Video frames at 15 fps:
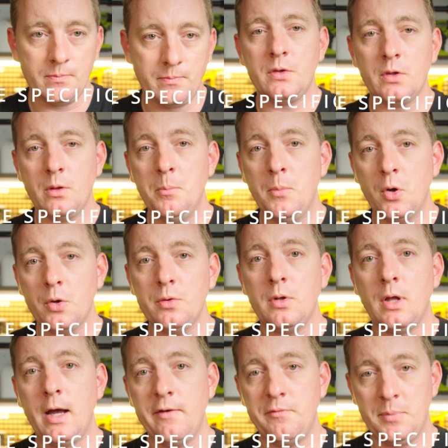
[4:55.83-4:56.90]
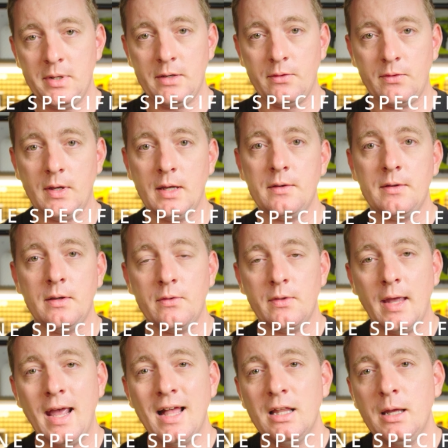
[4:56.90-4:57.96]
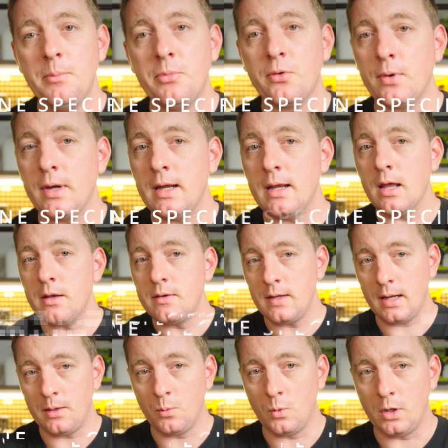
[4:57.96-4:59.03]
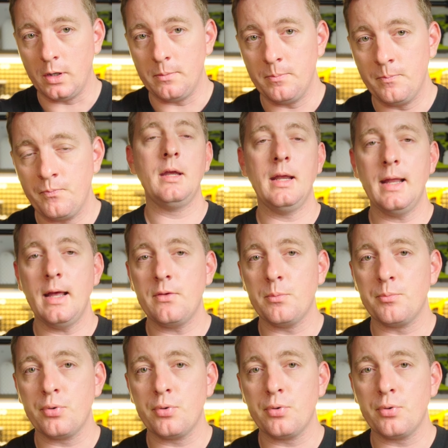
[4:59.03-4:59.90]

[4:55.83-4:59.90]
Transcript: So the model I've been sent is the LM3 10 watt. It has a